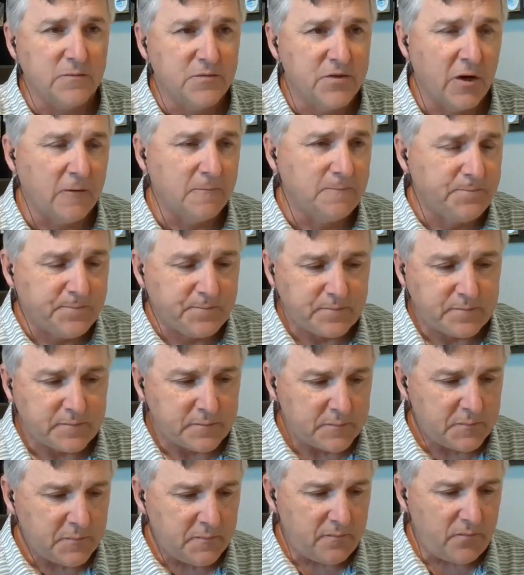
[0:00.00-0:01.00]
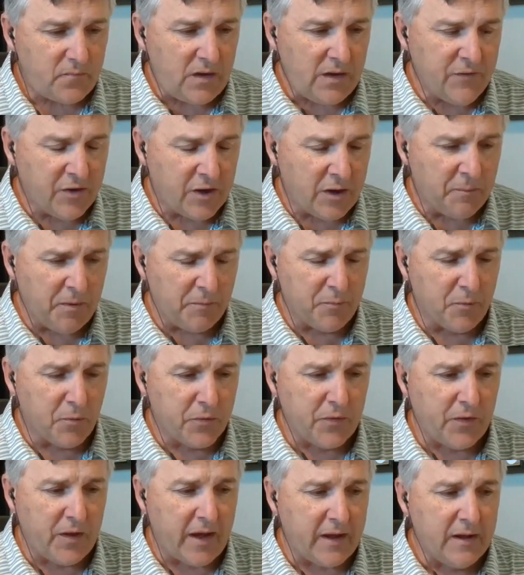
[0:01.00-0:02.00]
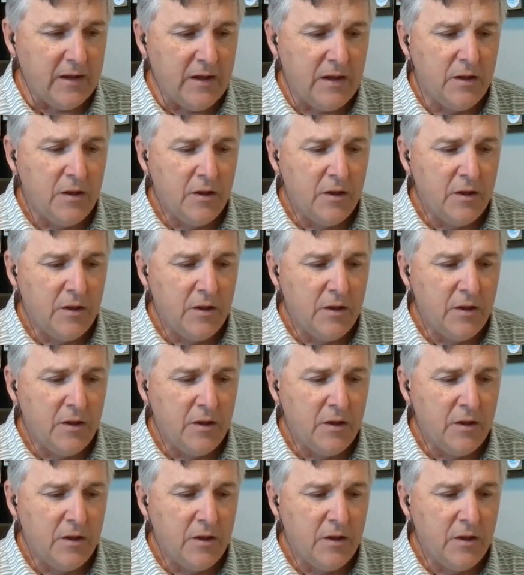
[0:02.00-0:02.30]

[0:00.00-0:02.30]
So you come to Booth Lake.